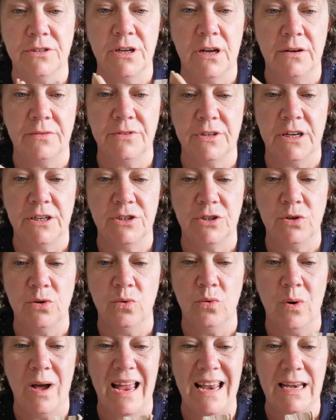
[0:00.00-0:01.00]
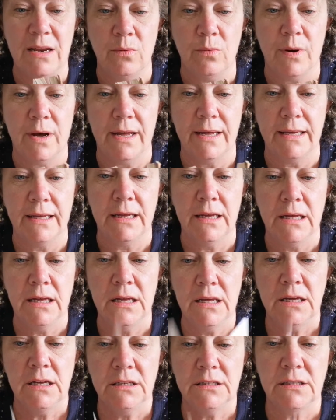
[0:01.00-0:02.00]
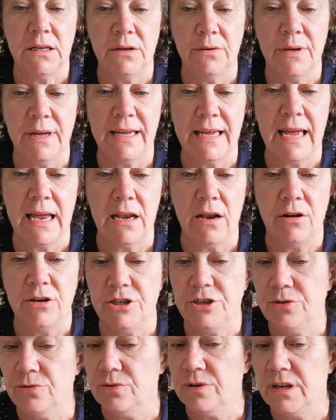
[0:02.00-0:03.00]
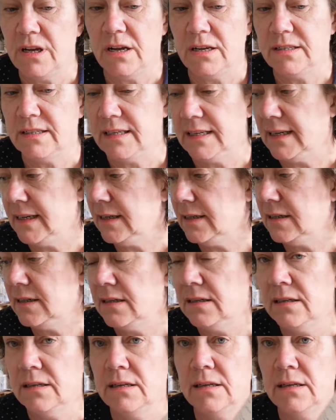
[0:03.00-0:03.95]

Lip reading: looked after at all anyway. So again, I shall gut it